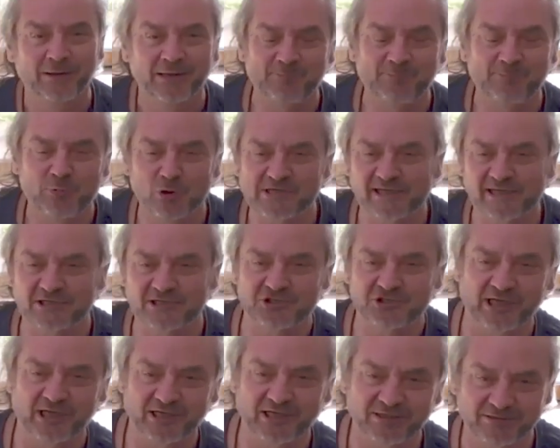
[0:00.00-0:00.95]
potting
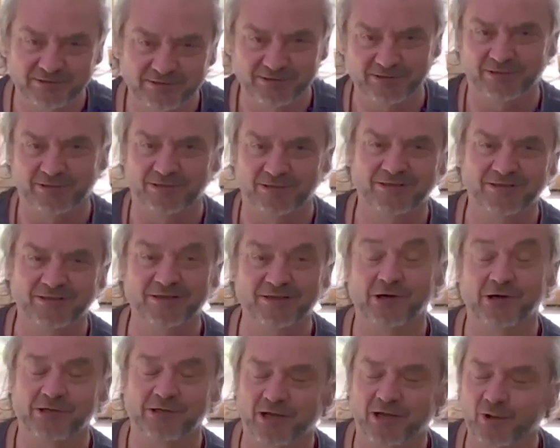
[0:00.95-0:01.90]
shed.
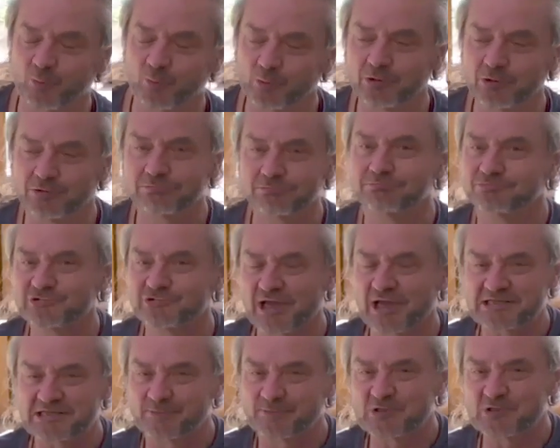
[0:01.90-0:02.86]
I will
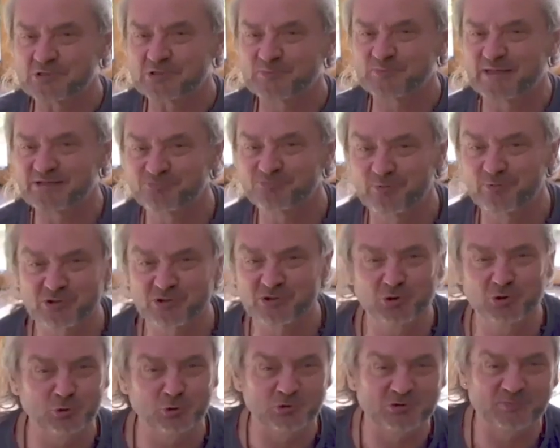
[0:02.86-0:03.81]
take some of the space, my
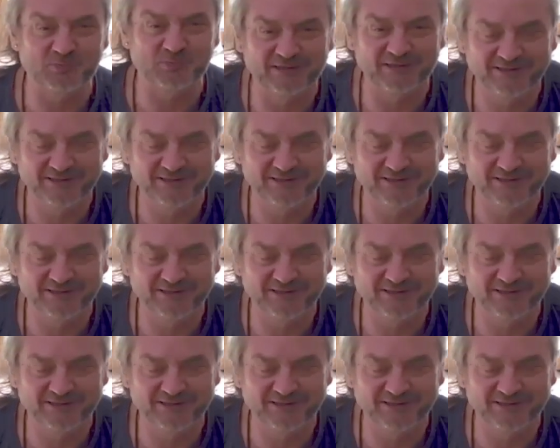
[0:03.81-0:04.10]
tools,